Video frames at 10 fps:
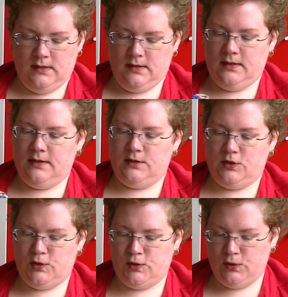I
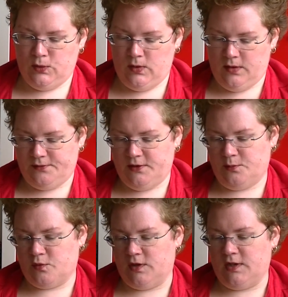so love this
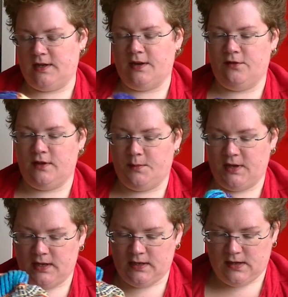project. Every time I
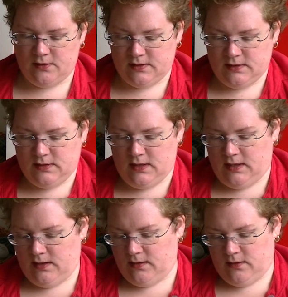get it out, I,
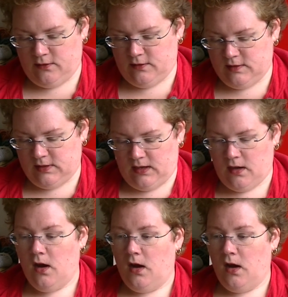I just think, oh,